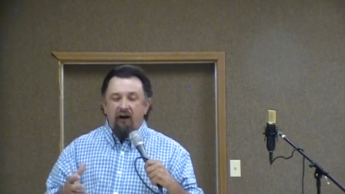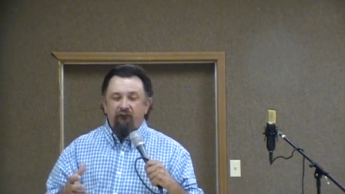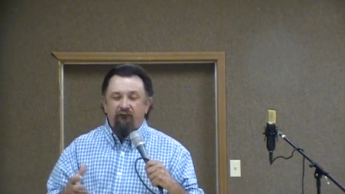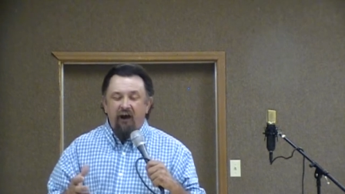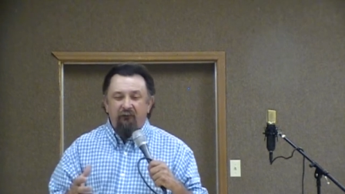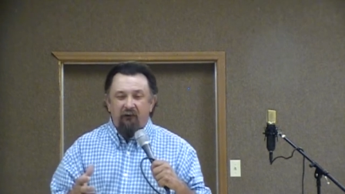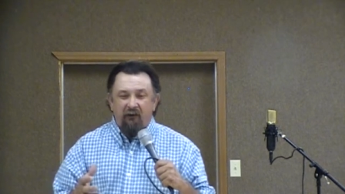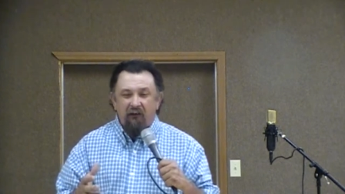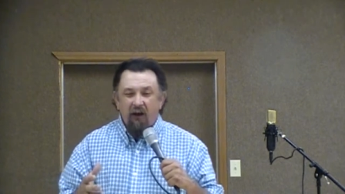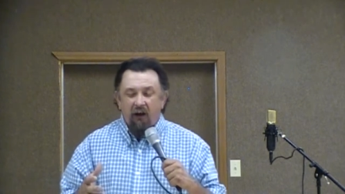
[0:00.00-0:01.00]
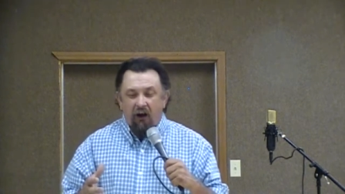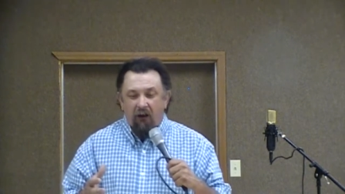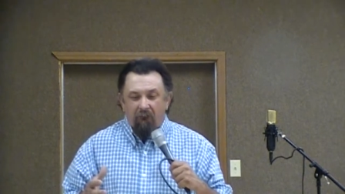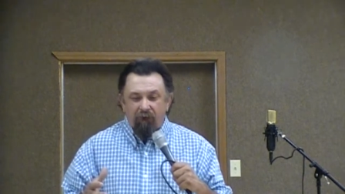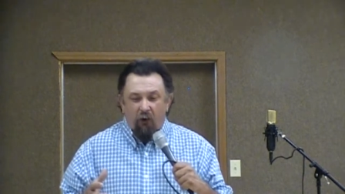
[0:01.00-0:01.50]
there's nothing
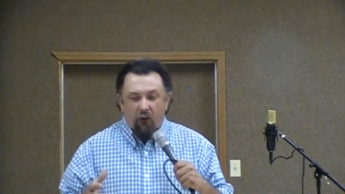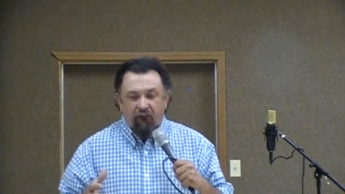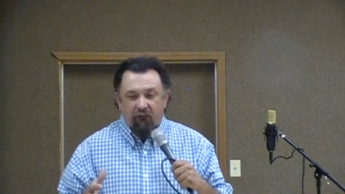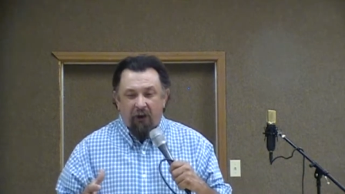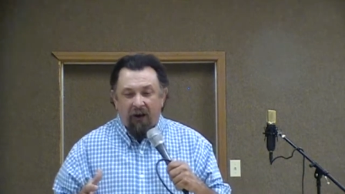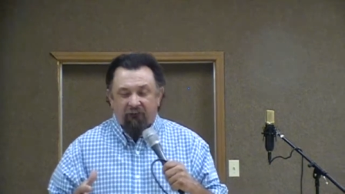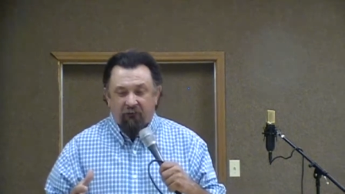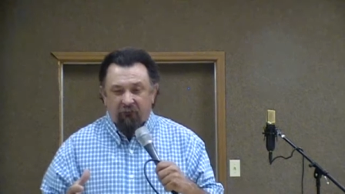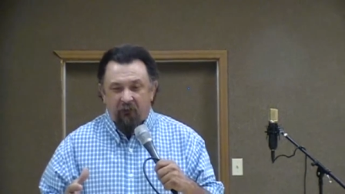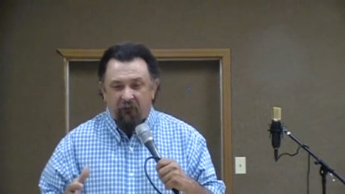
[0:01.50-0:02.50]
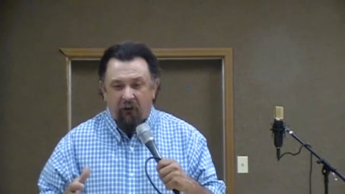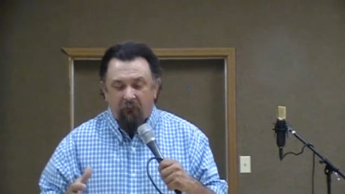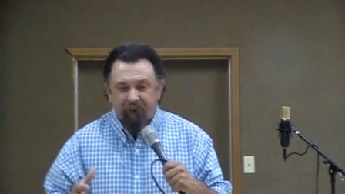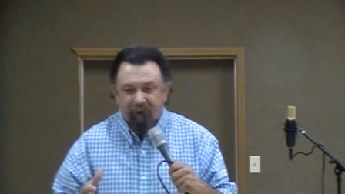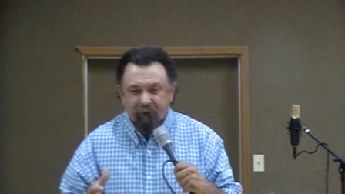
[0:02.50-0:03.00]
uh, more tragic than,
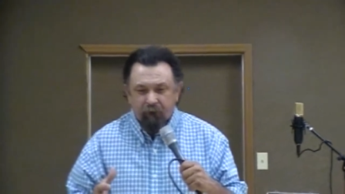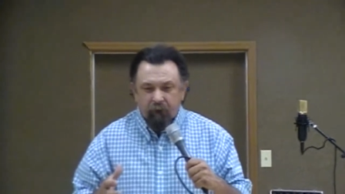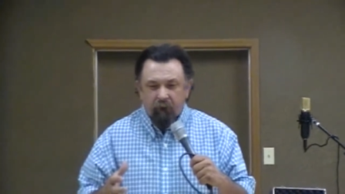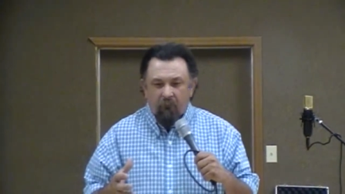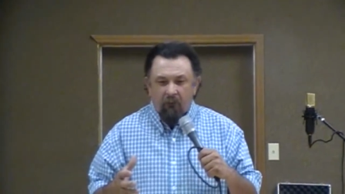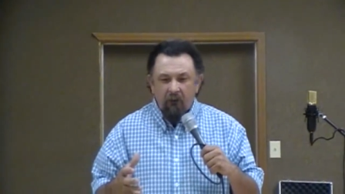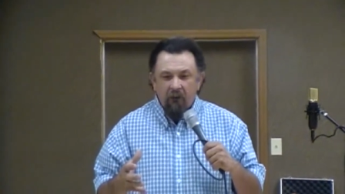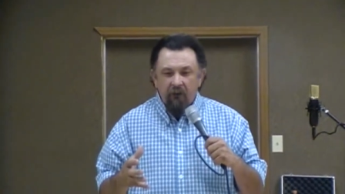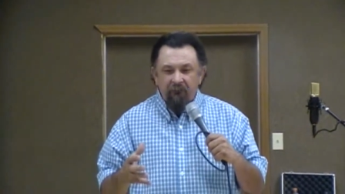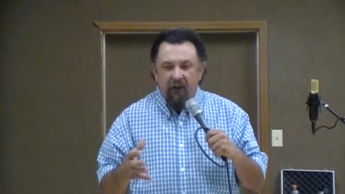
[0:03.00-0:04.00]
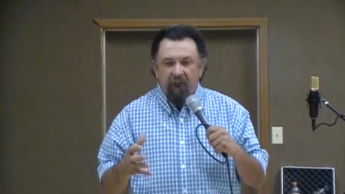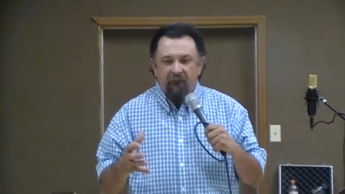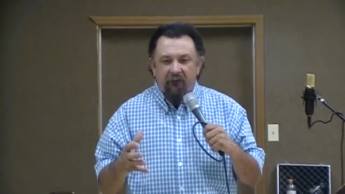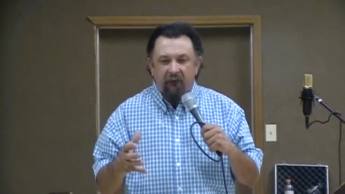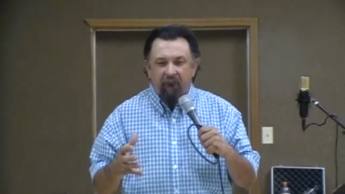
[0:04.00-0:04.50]
uh,
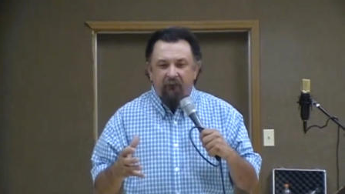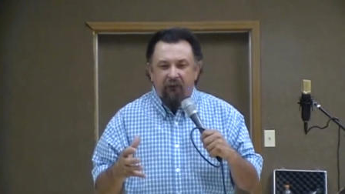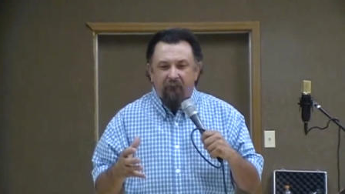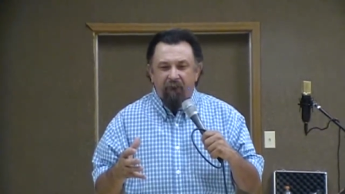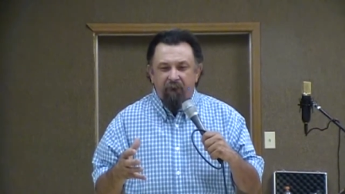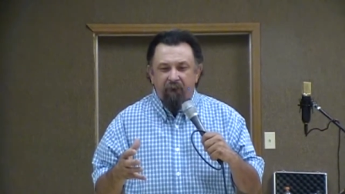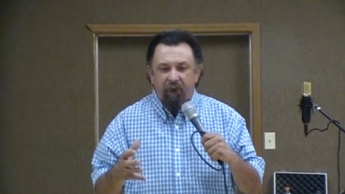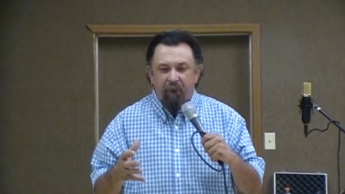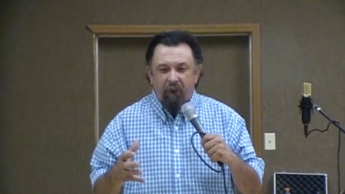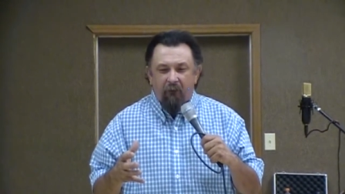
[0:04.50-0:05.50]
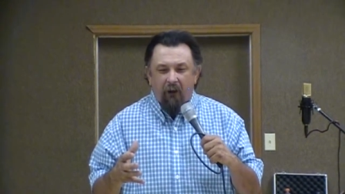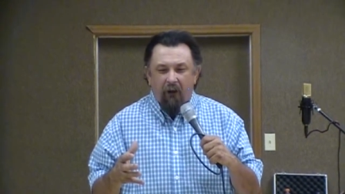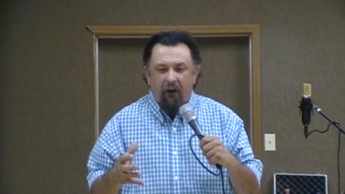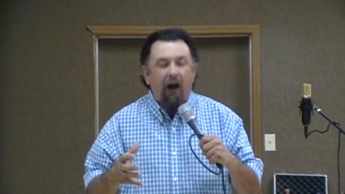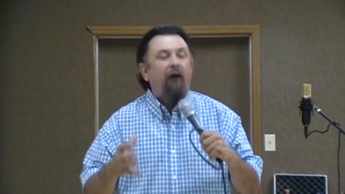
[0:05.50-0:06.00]
than, than, than,
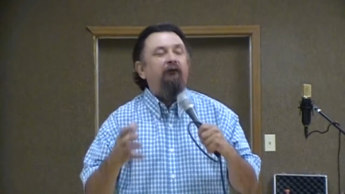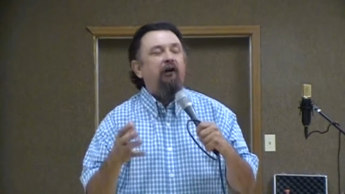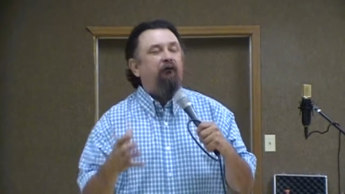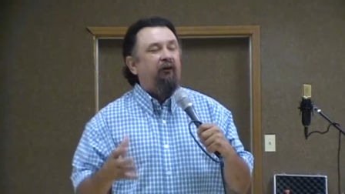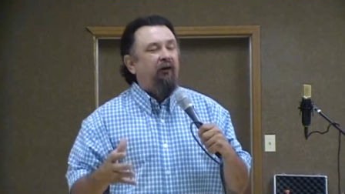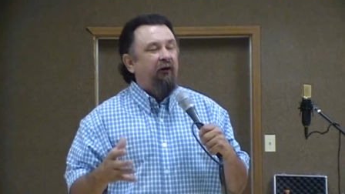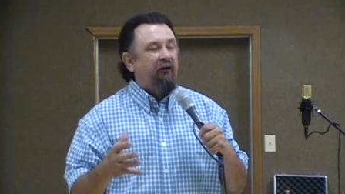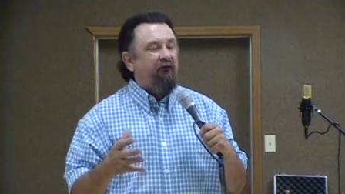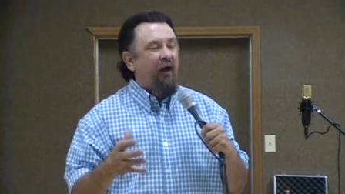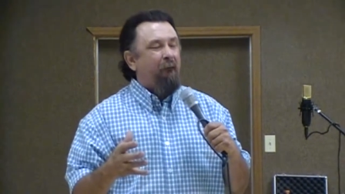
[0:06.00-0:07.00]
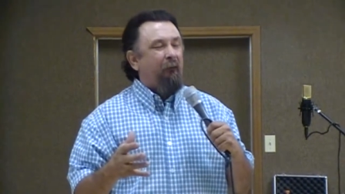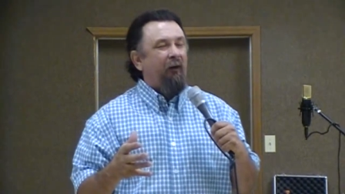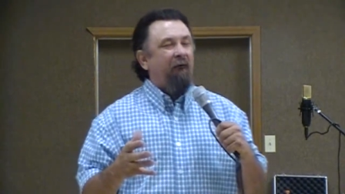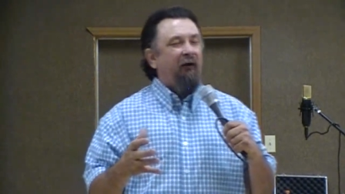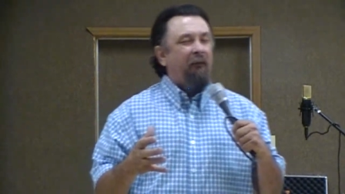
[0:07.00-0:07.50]
I'll use a good
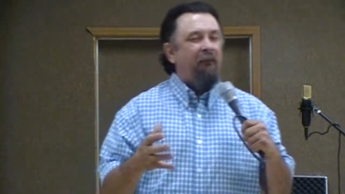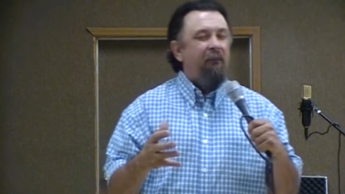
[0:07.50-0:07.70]
example of it.